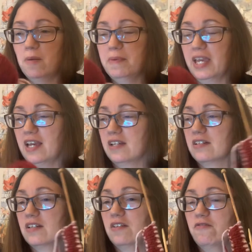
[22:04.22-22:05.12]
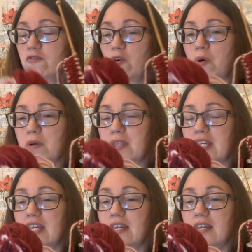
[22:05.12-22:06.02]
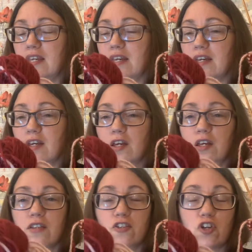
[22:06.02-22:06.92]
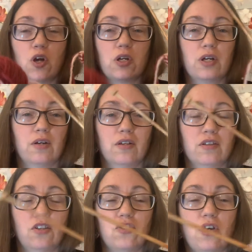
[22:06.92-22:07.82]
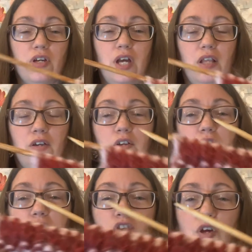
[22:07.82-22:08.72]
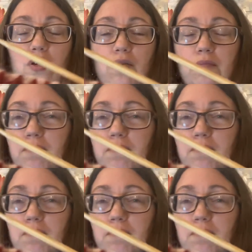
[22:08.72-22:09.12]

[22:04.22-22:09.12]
band for the dark color, the dark